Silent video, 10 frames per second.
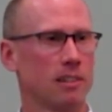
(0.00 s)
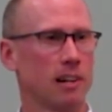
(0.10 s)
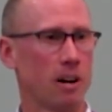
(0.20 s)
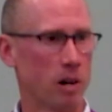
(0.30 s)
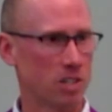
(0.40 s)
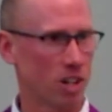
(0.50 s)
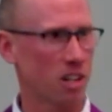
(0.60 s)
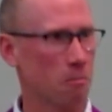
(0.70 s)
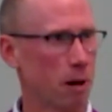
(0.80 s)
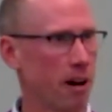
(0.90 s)
I want you to
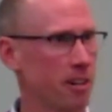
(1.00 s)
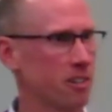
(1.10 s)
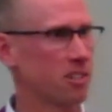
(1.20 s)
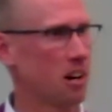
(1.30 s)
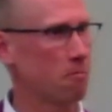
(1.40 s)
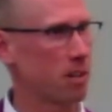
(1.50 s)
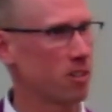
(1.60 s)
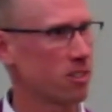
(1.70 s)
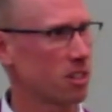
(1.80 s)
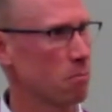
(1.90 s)
compare yourself, but
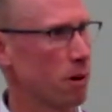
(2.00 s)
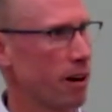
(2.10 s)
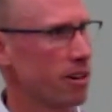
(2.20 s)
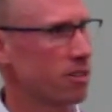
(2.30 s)
you're to compare